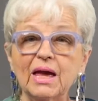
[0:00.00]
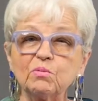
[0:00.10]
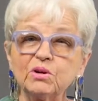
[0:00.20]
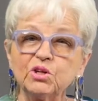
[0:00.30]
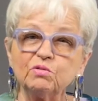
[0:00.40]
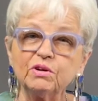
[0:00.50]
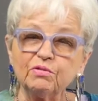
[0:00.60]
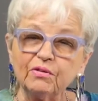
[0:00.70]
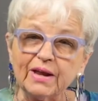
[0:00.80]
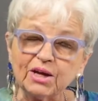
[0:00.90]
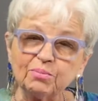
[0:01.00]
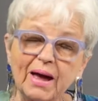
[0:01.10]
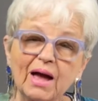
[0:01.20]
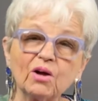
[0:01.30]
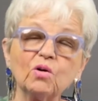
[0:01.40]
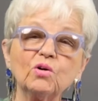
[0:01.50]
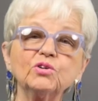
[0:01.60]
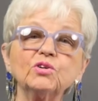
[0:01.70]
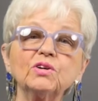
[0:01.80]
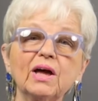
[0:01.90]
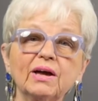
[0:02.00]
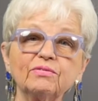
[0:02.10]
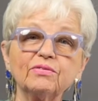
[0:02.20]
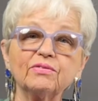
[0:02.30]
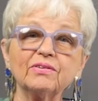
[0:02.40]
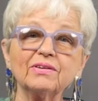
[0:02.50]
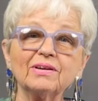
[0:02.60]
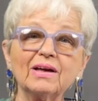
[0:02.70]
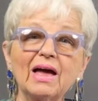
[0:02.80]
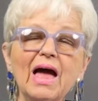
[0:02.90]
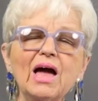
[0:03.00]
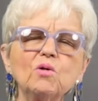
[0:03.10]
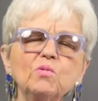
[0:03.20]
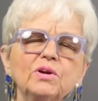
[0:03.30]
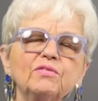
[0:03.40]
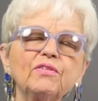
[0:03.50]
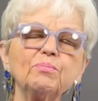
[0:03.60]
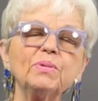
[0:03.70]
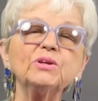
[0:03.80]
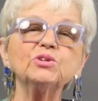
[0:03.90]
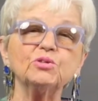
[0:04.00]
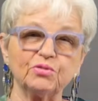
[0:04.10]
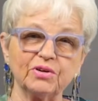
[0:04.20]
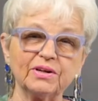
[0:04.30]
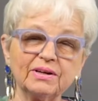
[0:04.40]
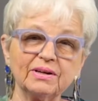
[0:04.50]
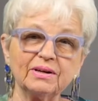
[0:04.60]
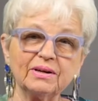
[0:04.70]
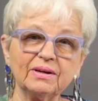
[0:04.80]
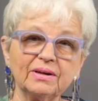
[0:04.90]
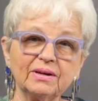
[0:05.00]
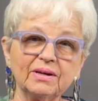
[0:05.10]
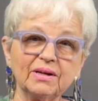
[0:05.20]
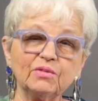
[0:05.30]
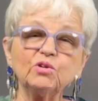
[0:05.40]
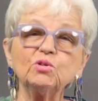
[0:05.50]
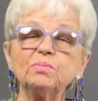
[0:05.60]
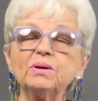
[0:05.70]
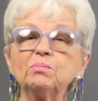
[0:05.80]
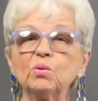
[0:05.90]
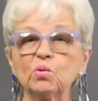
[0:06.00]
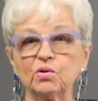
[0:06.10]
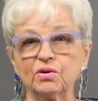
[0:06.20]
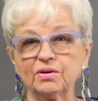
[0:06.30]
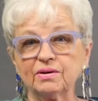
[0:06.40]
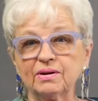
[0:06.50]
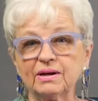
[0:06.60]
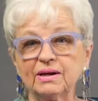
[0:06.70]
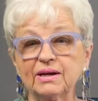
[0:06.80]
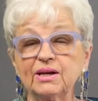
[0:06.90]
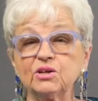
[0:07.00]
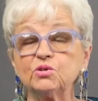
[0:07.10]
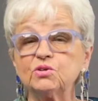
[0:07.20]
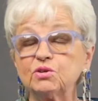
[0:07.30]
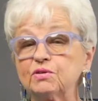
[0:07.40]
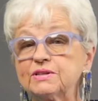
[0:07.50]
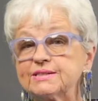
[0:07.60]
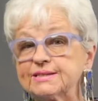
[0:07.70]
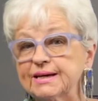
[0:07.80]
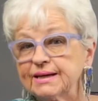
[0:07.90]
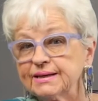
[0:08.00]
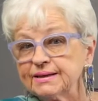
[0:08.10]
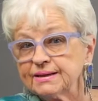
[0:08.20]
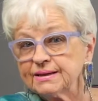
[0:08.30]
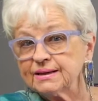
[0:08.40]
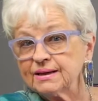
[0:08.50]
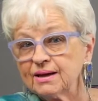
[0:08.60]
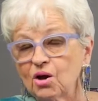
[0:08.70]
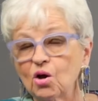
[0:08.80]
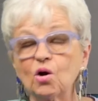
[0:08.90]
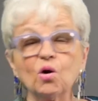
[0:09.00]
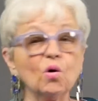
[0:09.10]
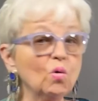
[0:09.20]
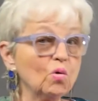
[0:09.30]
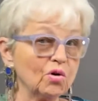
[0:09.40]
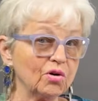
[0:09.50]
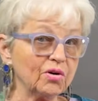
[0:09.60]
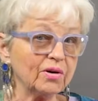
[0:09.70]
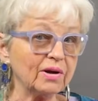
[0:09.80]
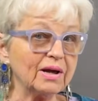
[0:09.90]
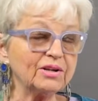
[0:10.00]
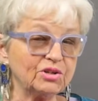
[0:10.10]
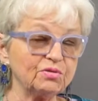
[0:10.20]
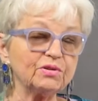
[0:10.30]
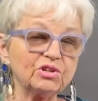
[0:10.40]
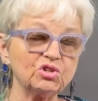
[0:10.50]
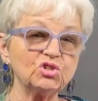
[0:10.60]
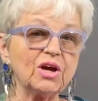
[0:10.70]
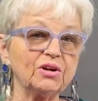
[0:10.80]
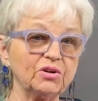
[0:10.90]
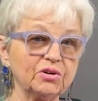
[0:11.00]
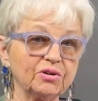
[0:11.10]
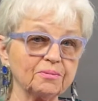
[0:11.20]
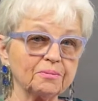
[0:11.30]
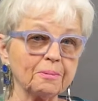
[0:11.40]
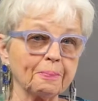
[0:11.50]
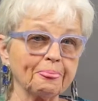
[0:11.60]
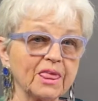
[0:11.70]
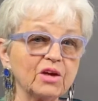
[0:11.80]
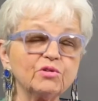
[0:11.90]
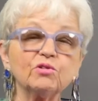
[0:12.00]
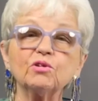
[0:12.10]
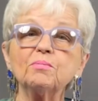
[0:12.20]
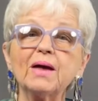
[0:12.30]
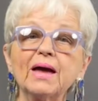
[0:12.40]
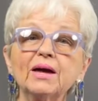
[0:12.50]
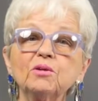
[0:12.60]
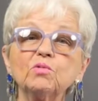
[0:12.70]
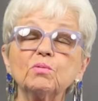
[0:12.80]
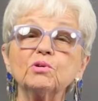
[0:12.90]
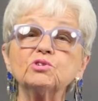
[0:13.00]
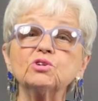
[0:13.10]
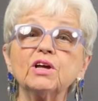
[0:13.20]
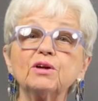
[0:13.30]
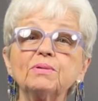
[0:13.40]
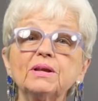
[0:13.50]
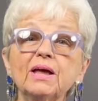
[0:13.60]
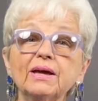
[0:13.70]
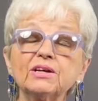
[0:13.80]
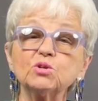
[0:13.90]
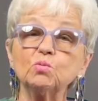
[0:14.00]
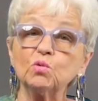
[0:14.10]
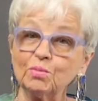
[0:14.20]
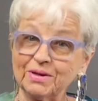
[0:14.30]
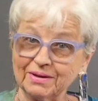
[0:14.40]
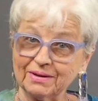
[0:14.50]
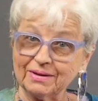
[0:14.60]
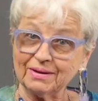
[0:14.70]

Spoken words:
And when you reflect back on your life, how would it have been different if you'd been born into different skin or a different gender? If you're a man, what would your life be like as a woman?